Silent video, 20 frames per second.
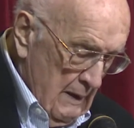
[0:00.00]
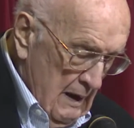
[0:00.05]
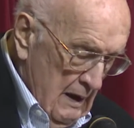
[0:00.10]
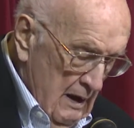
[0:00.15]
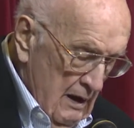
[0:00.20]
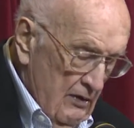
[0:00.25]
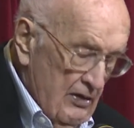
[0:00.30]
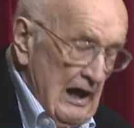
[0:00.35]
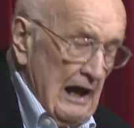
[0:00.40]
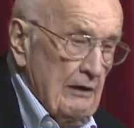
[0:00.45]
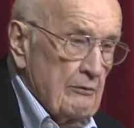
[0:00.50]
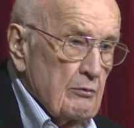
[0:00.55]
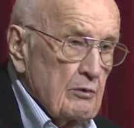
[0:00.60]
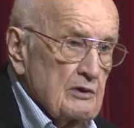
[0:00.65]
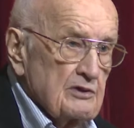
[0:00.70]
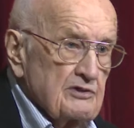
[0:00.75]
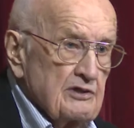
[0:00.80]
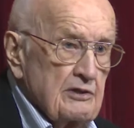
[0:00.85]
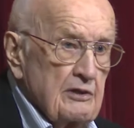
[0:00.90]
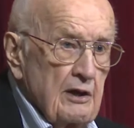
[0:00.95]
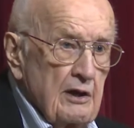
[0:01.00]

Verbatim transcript: That was